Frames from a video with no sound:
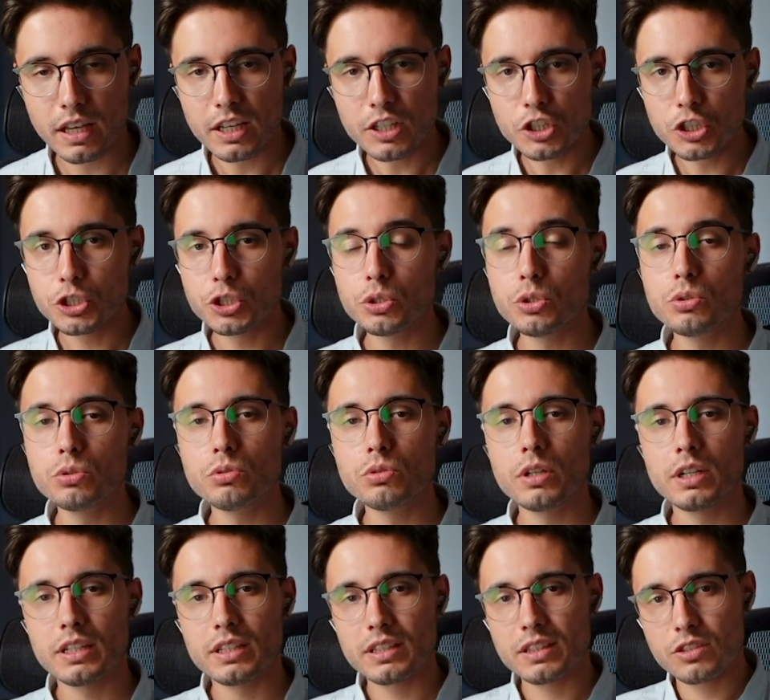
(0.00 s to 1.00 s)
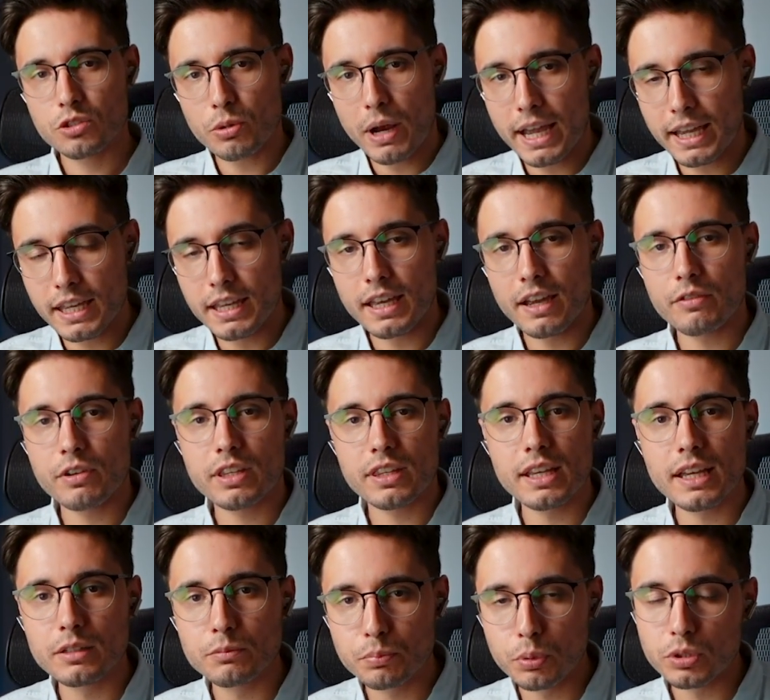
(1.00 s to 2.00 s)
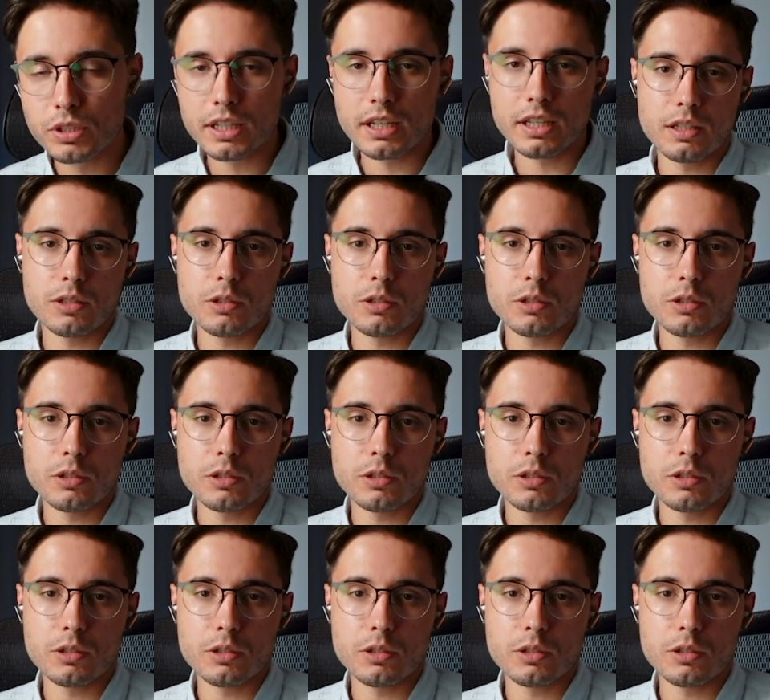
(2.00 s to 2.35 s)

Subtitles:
You tracking everything and putting